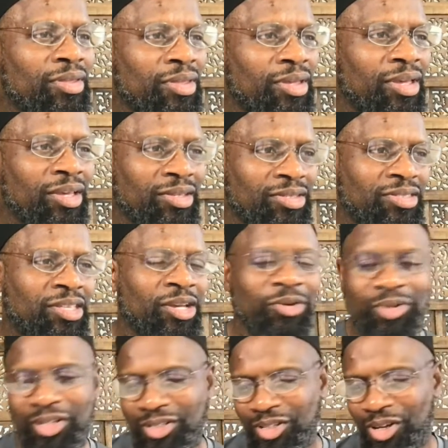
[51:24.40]
Yeah,
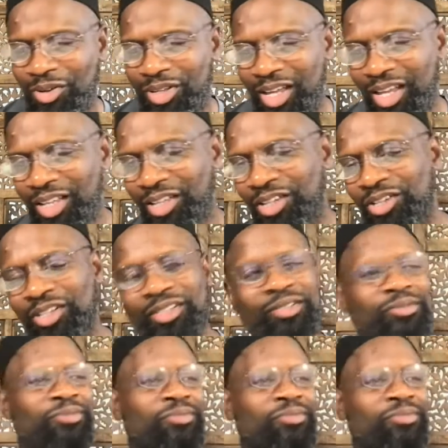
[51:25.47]
stillness. Okay, good.